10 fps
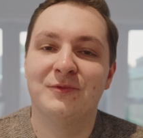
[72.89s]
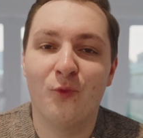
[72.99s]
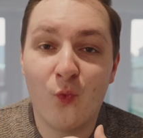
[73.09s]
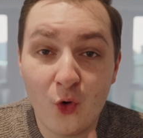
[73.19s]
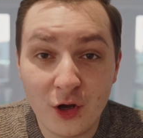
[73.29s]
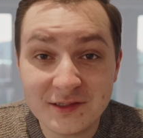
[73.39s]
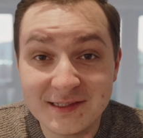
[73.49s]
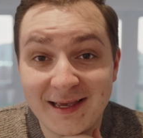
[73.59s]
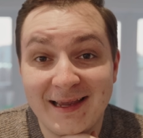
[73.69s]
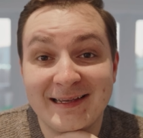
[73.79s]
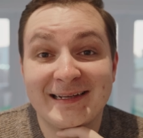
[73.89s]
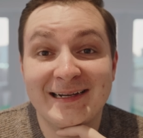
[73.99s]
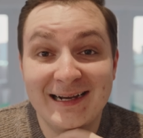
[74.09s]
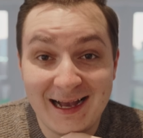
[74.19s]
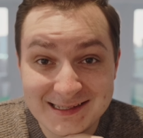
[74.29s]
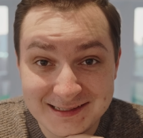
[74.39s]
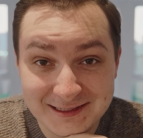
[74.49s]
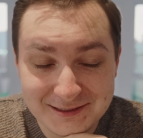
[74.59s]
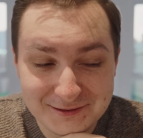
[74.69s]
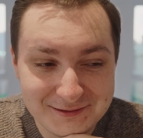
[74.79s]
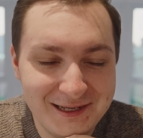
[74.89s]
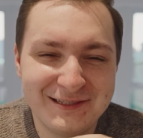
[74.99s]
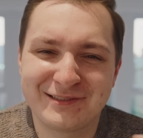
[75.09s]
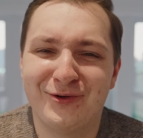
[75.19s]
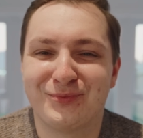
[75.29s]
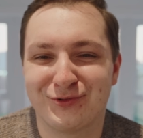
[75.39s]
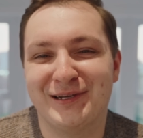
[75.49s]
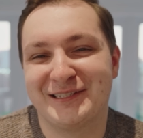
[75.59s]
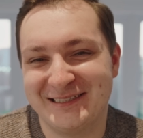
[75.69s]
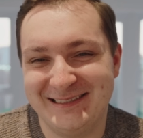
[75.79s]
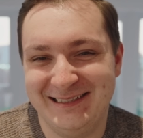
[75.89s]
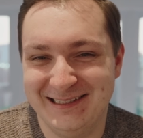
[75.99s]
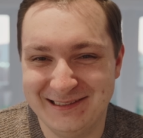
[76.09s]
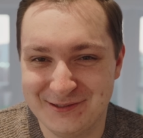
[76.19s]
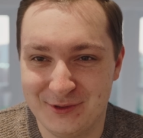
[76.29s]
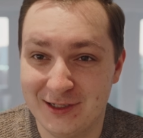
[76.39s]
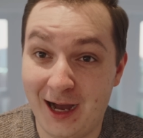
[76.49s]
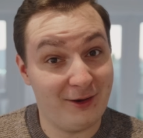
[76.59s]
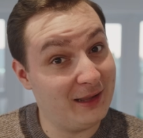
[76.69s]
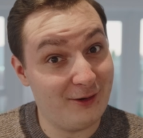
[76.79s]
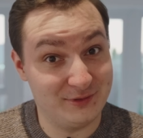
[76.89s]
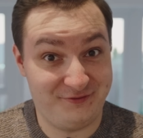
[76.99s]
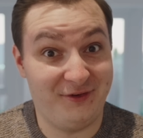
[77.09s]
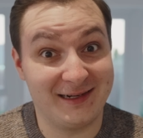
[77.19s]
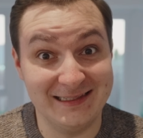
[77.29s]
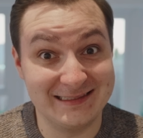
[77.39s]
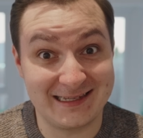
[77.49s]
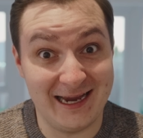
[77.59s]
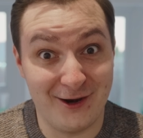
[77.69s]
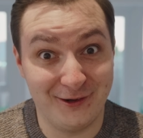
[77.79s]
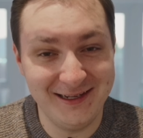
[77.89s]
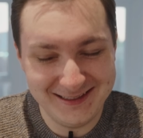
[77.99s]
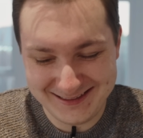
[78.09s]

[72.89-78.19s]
What a classic. So British at the end as well. Oh, that was fucking scary.